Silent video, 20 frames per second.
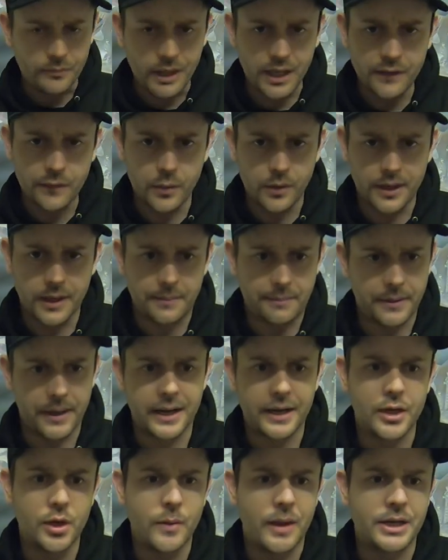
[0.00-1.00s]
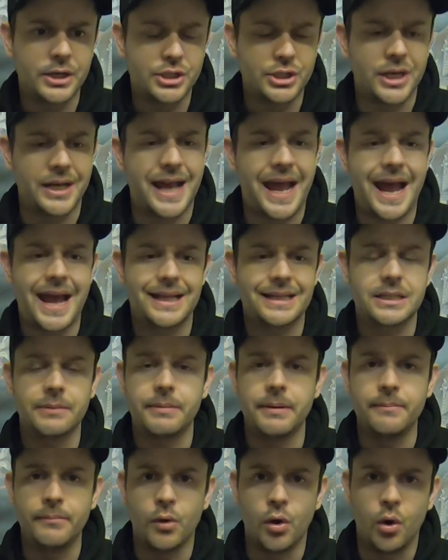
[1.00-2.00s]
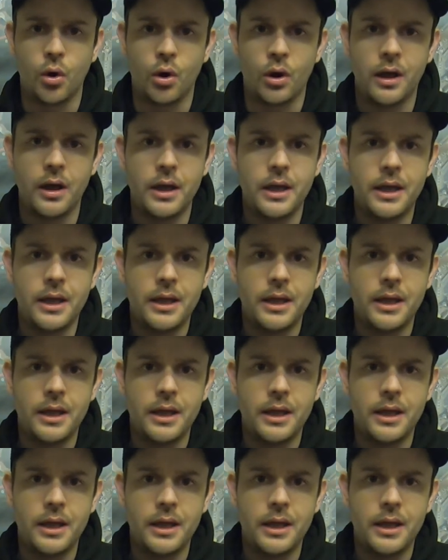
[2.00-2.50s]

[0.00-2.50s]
if we're going to bring a new engine in, it had to be more